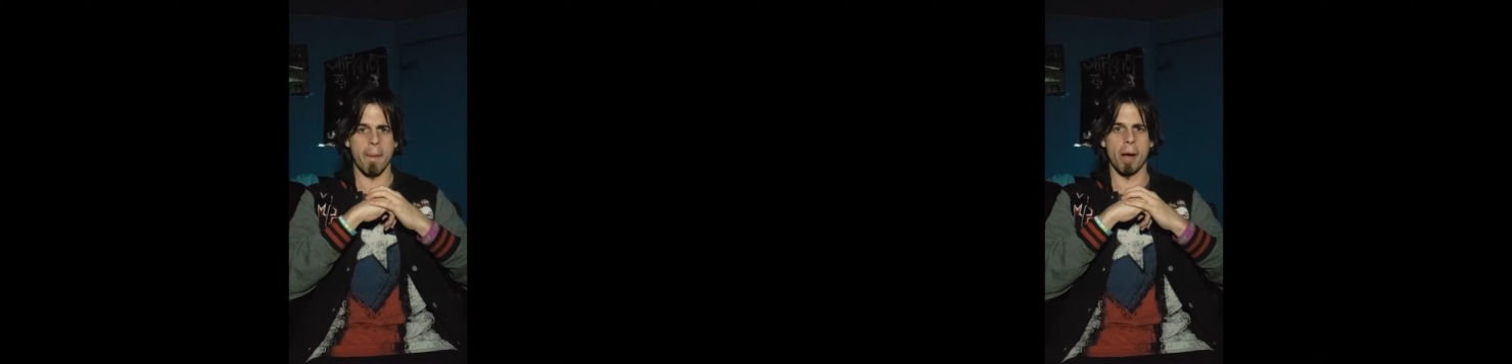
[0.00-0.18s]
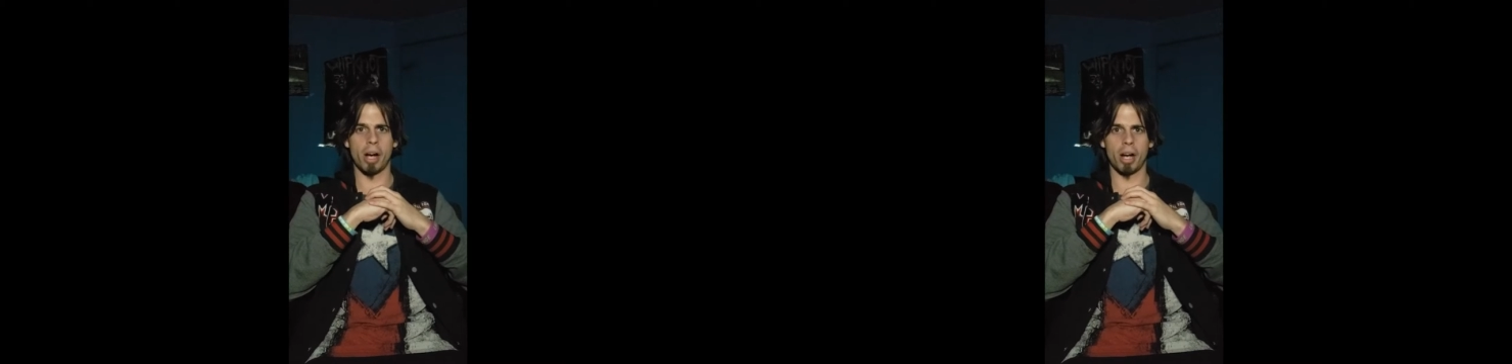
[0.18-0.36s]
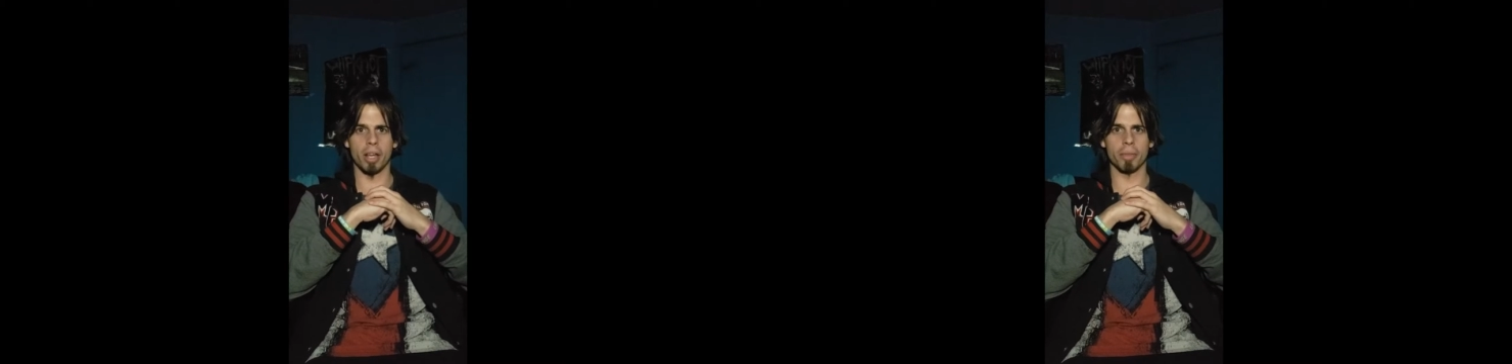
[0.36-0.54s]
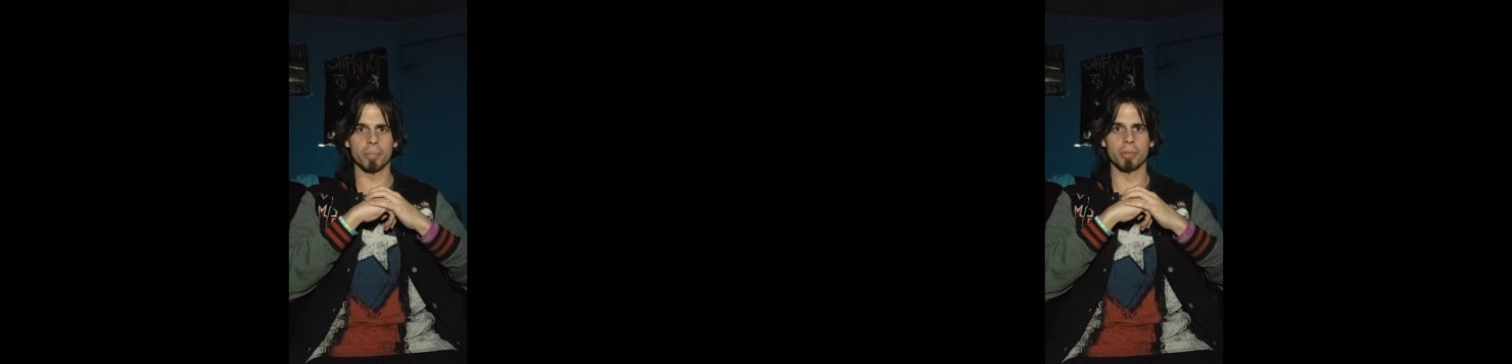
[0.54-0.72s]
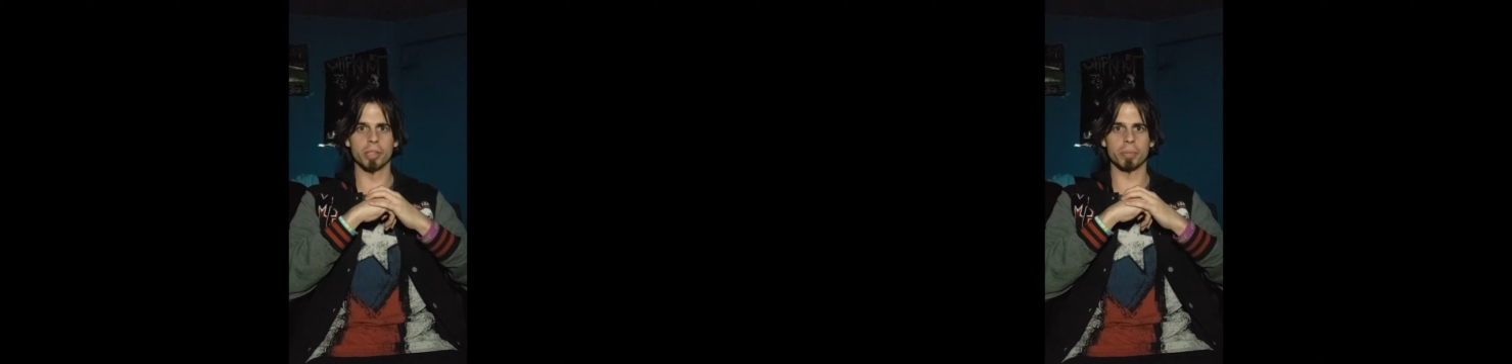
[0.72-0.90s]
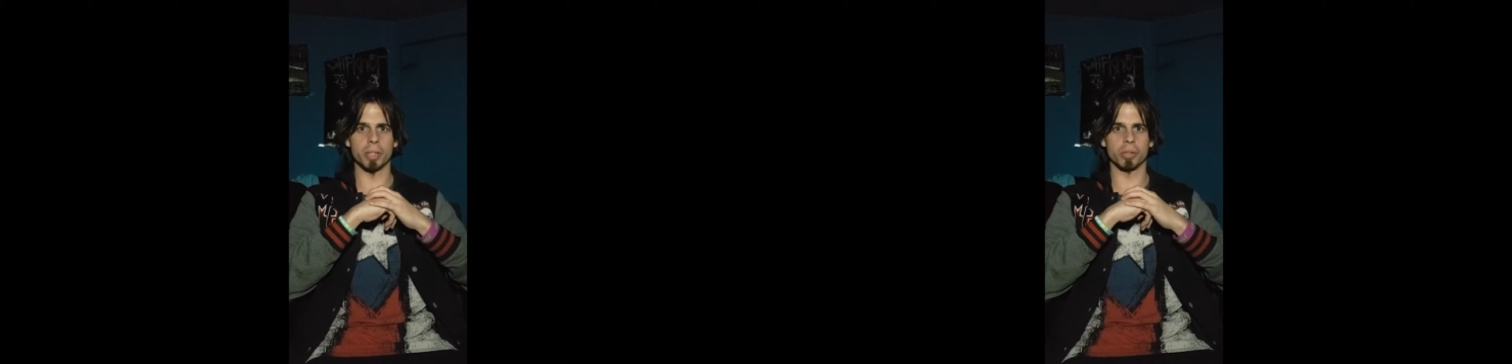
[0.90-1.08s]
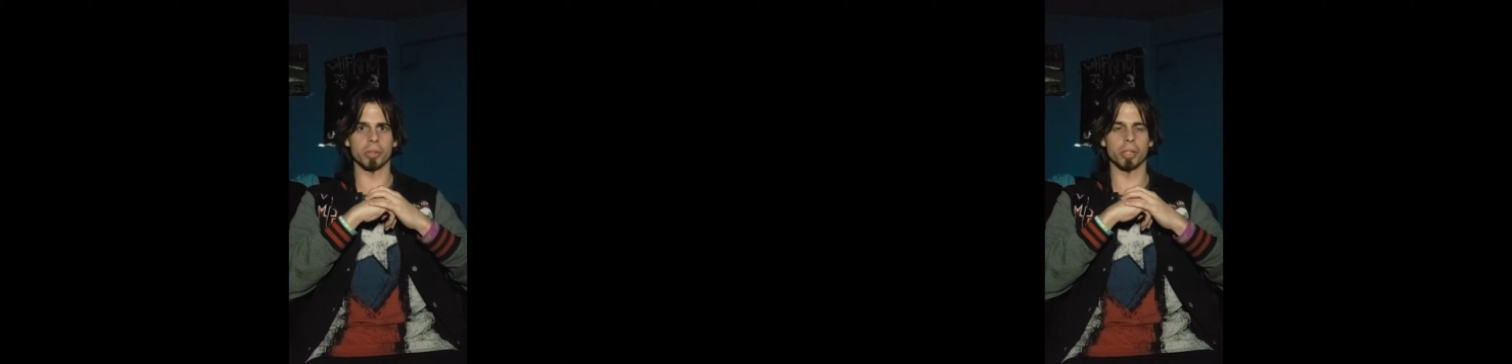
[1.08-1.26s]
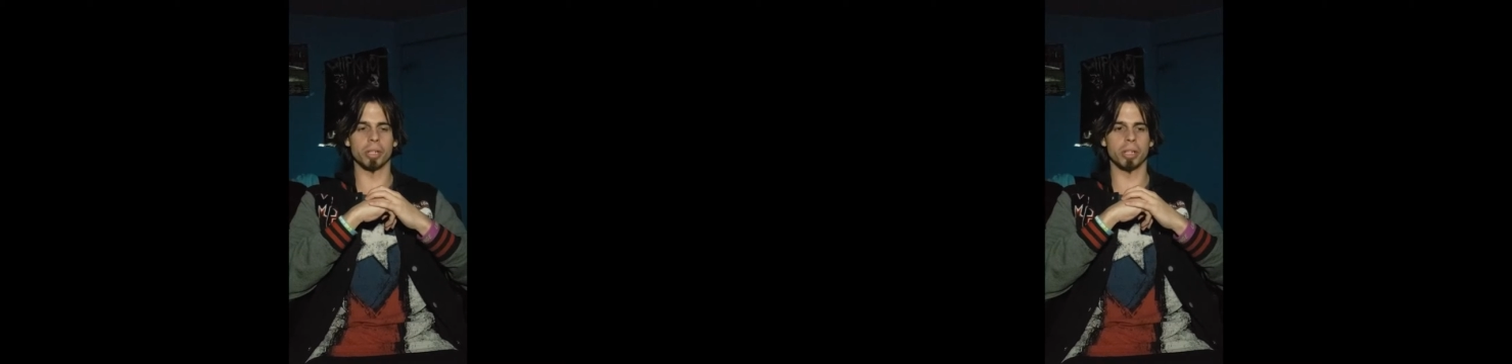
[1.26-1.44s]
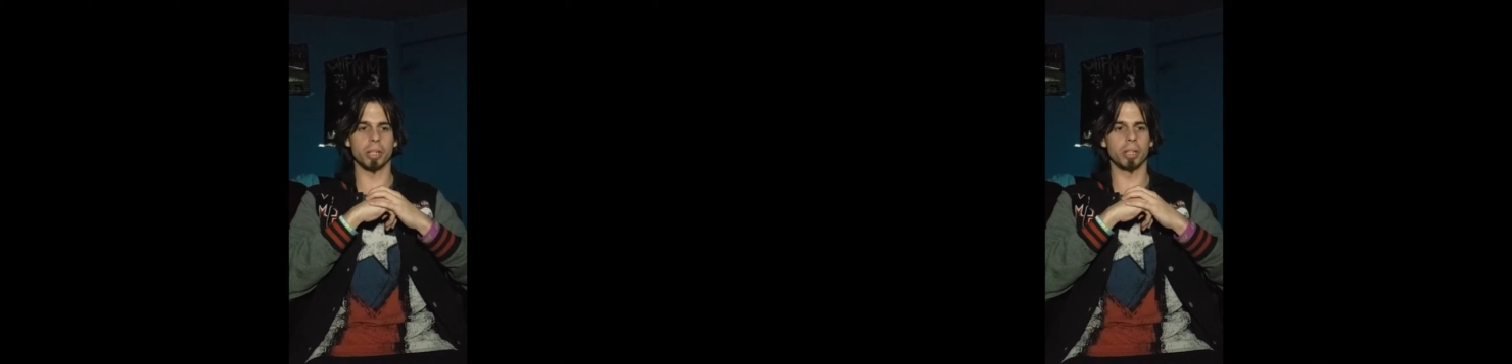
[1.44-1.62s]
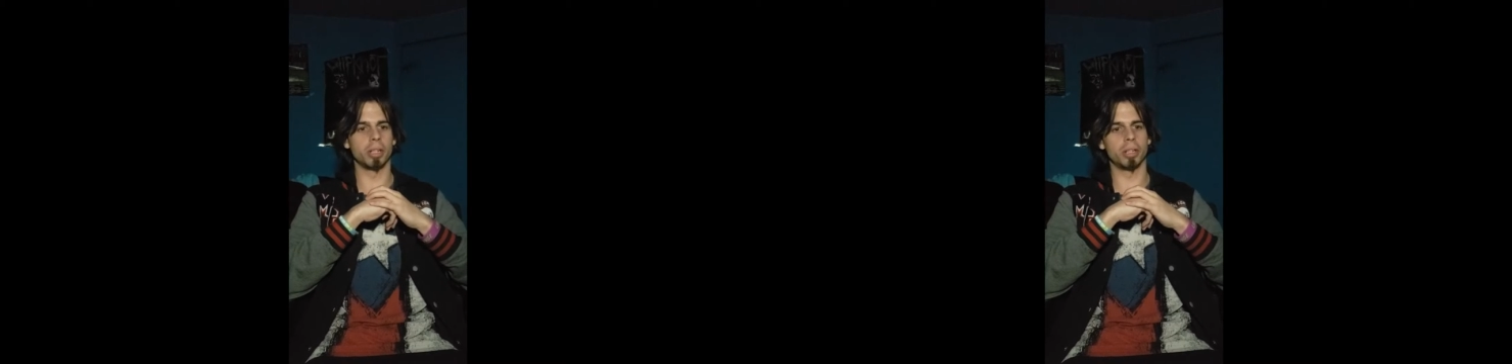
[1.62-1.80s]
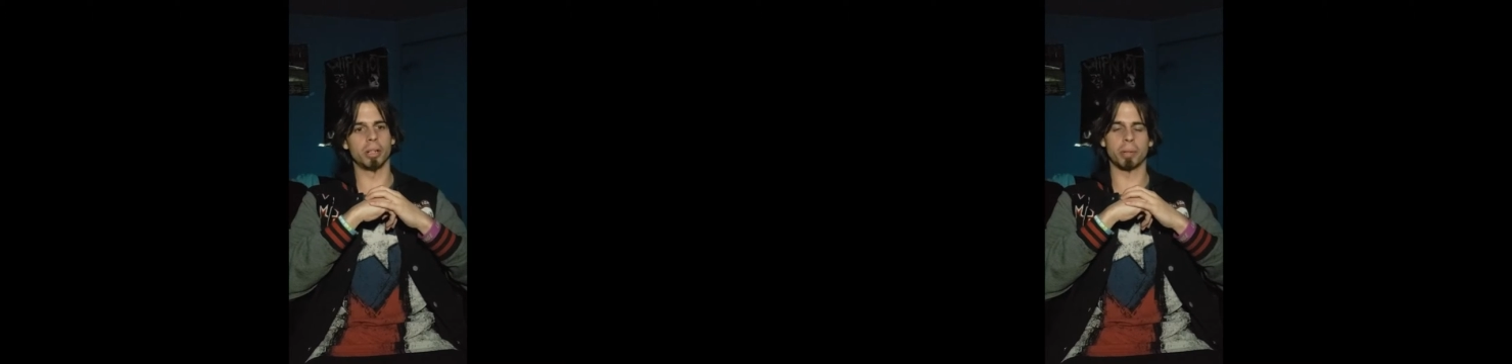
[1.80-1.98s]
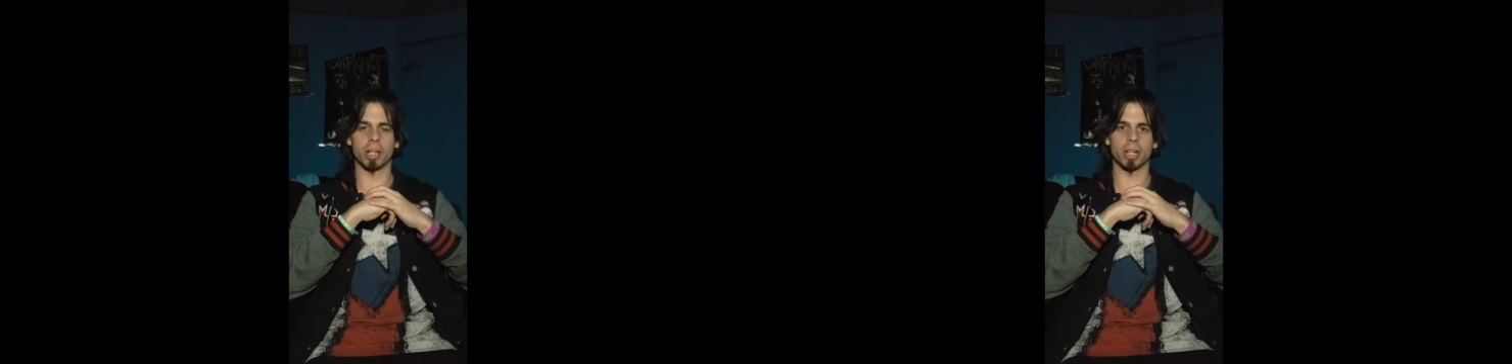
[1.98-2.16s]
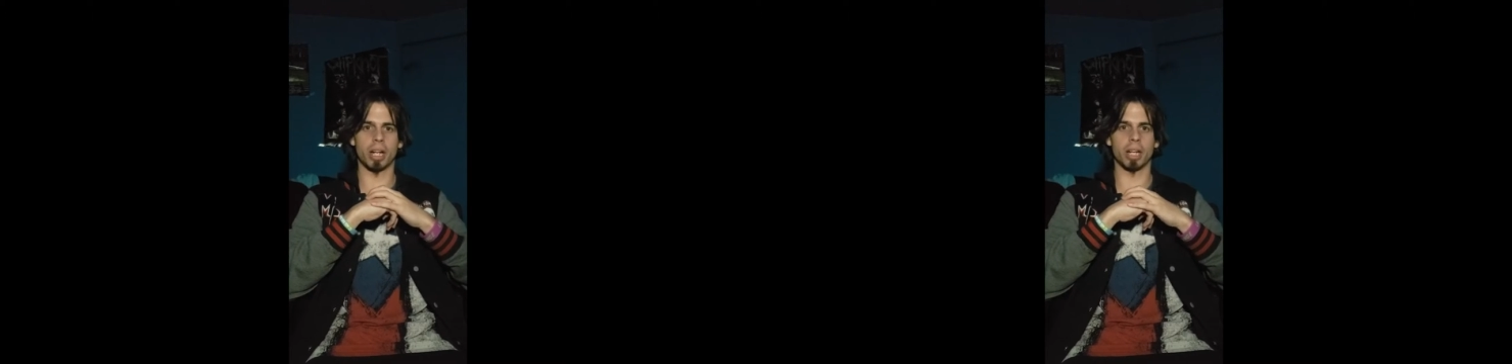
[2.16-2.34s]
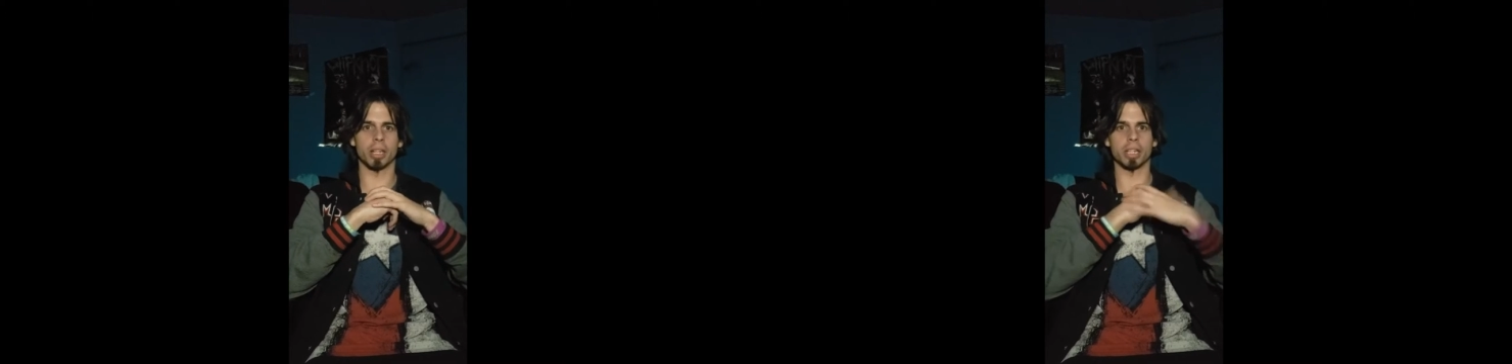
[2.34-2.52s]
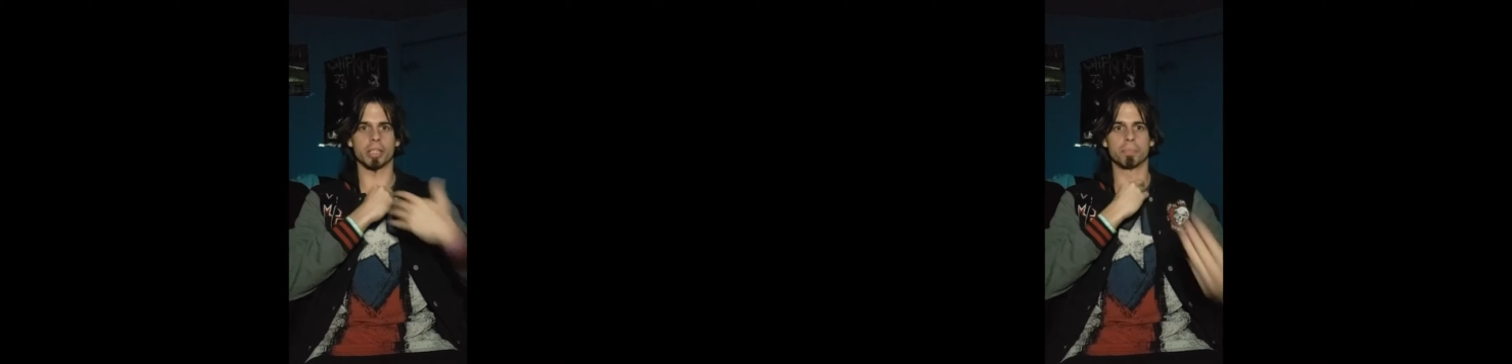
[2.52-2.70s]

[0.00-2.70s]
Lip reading: the movie's basically, you know, about a guy that gets